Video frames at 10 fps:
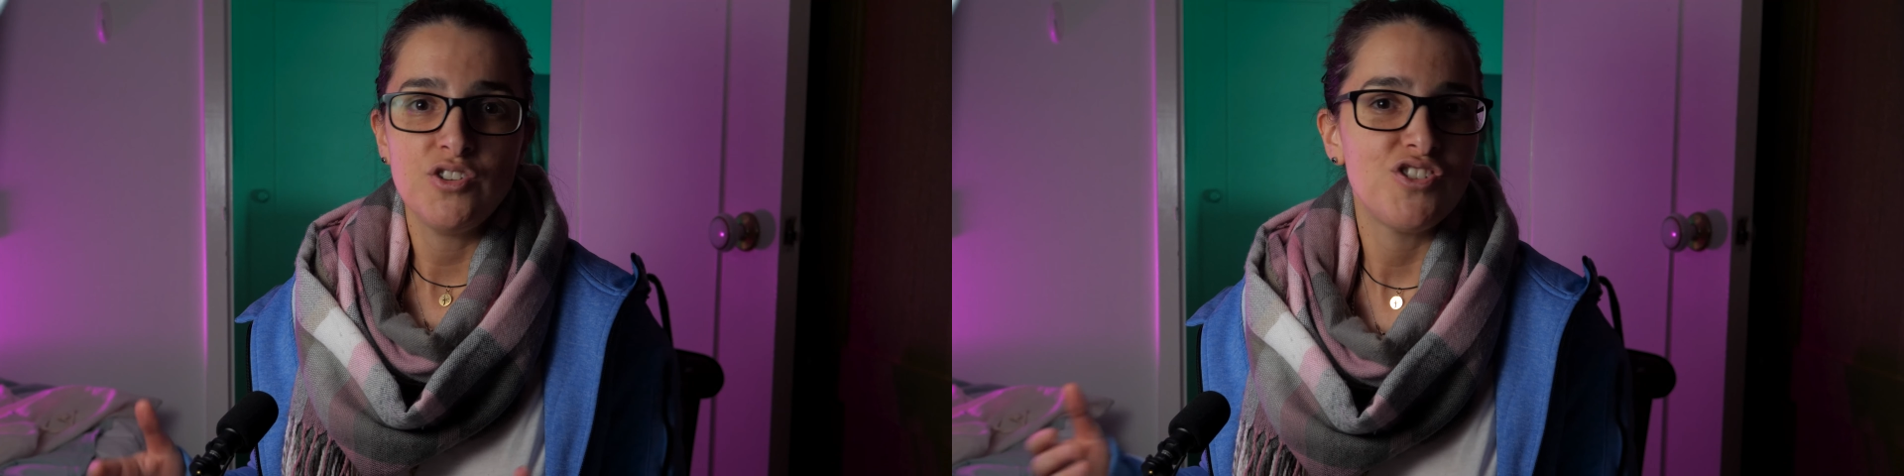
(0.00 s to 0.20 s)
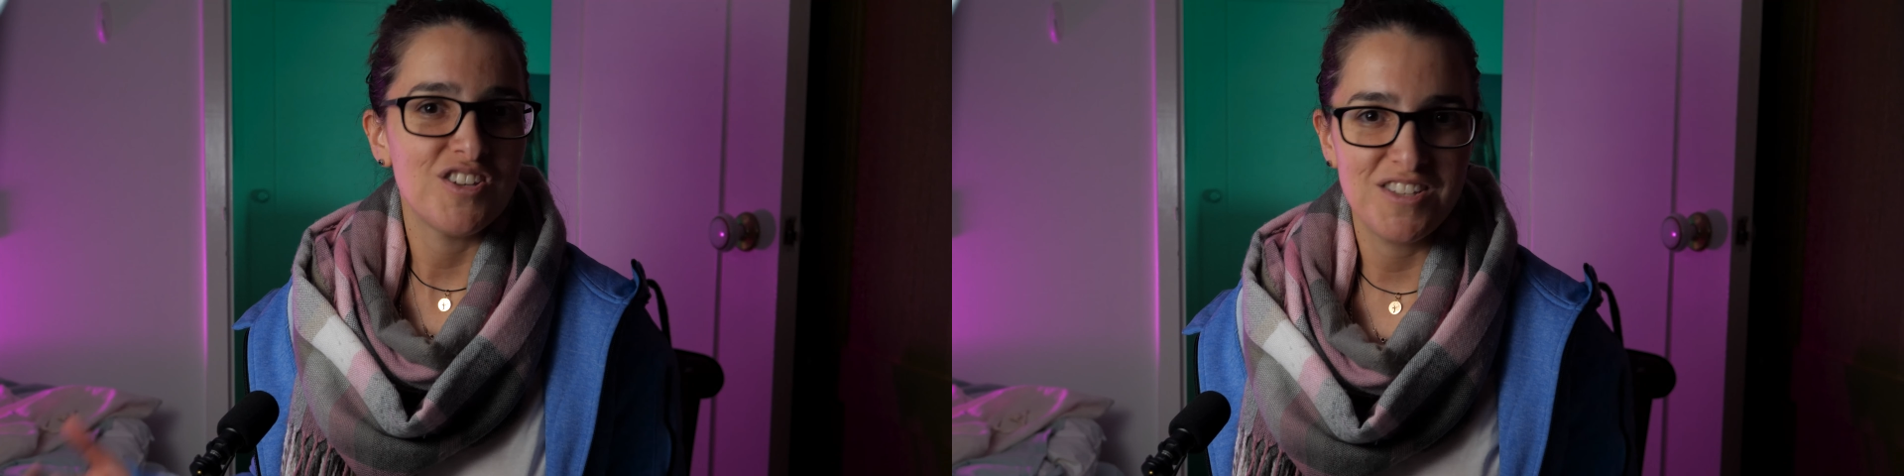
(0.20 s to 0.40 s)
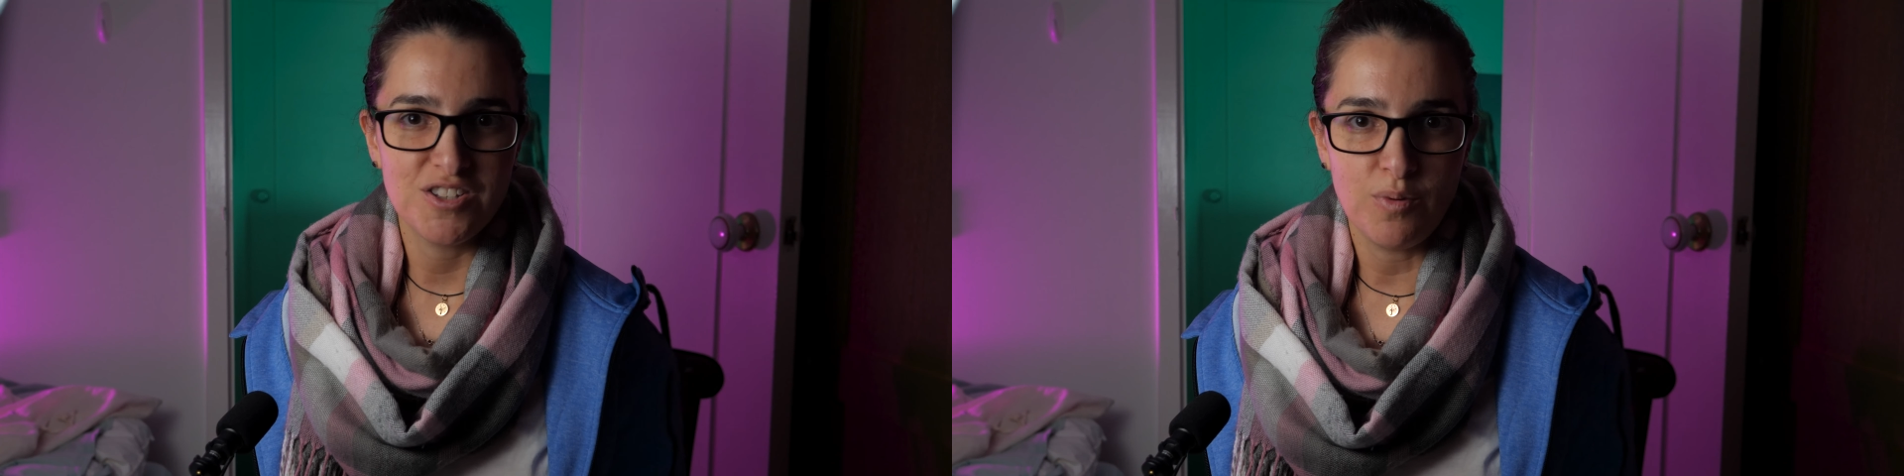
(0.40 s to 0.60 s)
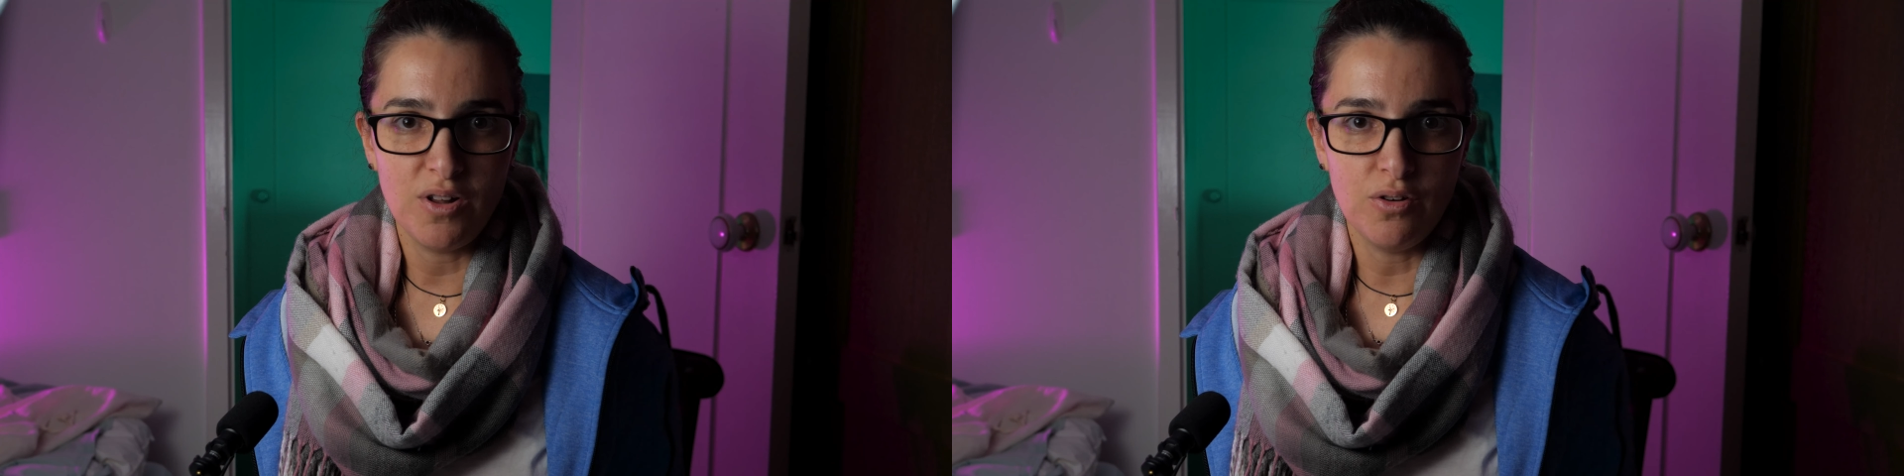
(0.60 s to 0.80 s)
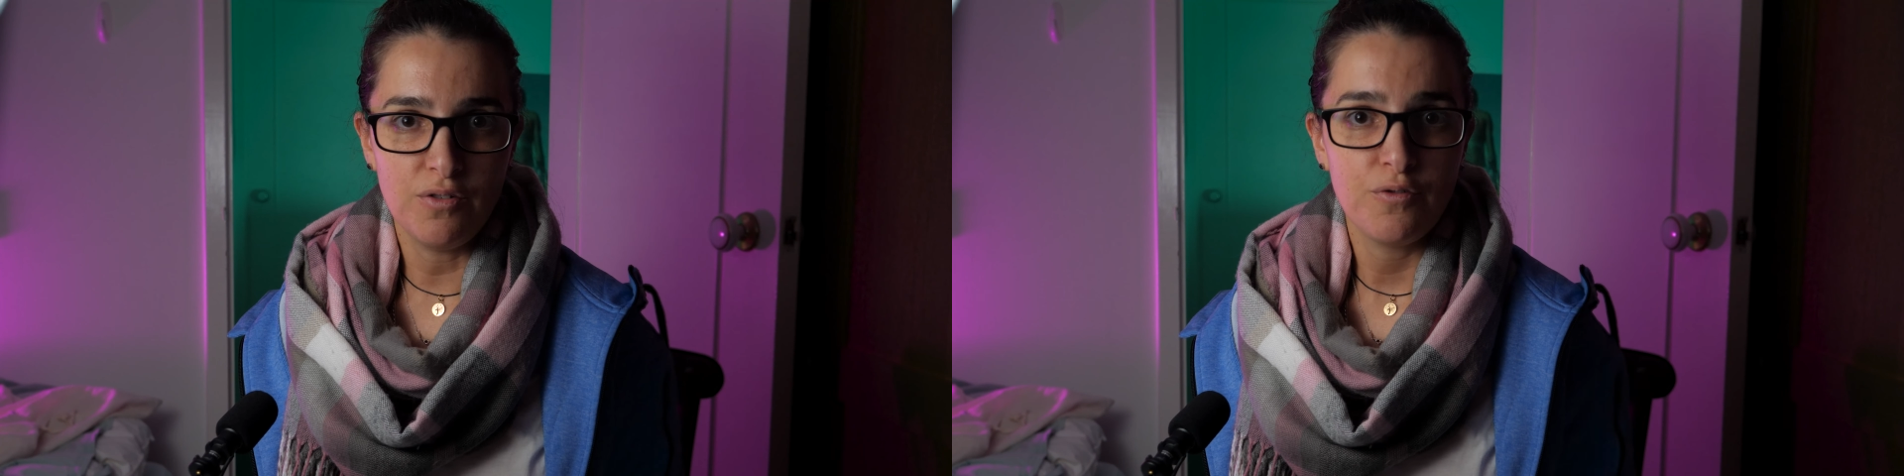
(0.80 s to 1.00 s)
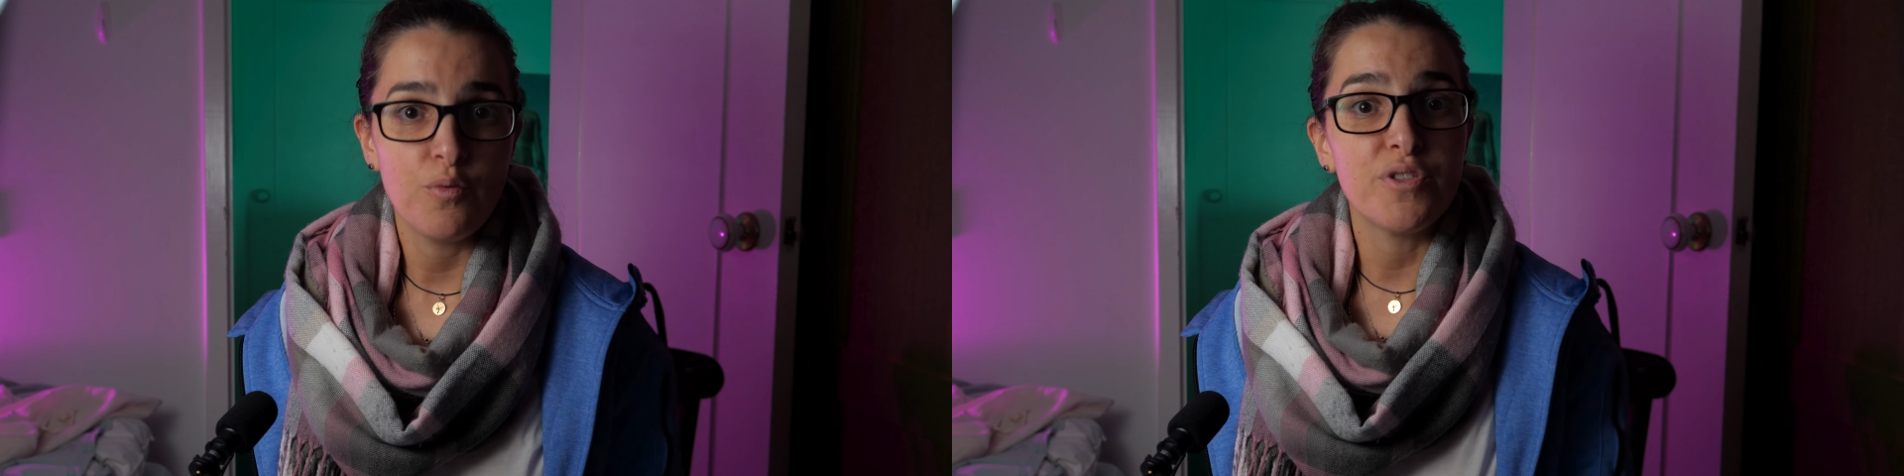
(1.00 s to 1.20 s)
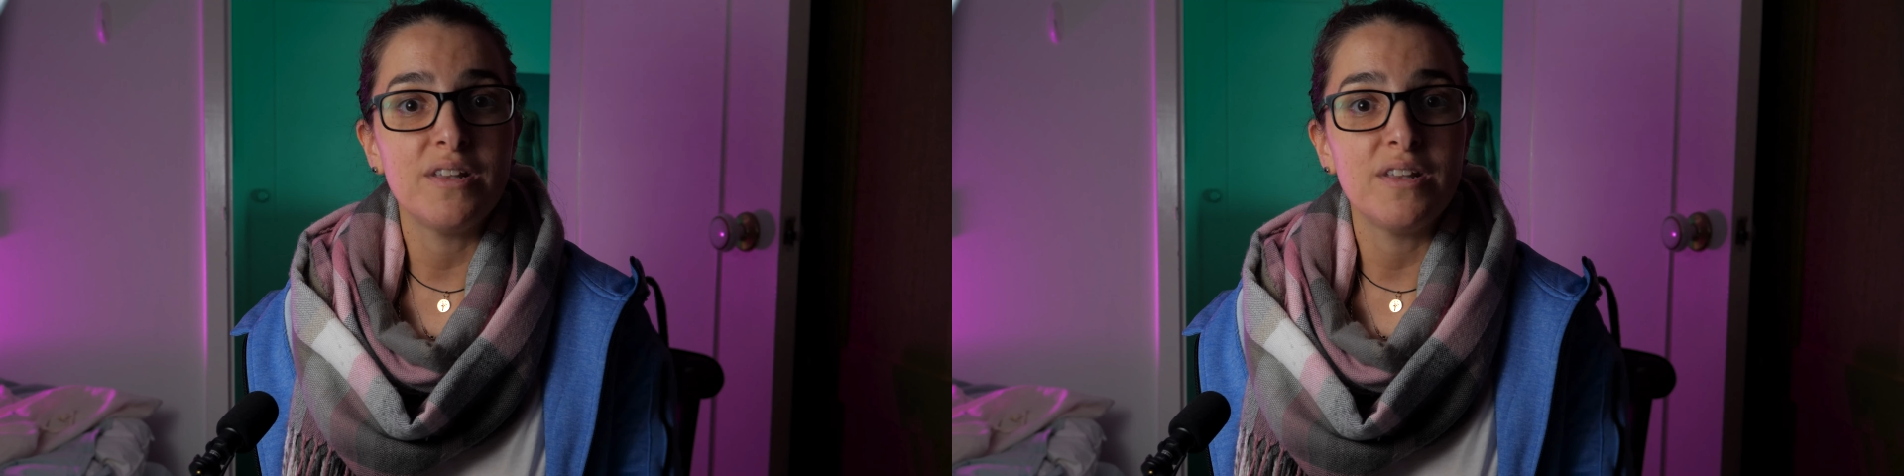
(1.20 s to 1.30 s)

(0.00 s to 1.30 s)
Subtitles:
just as well off with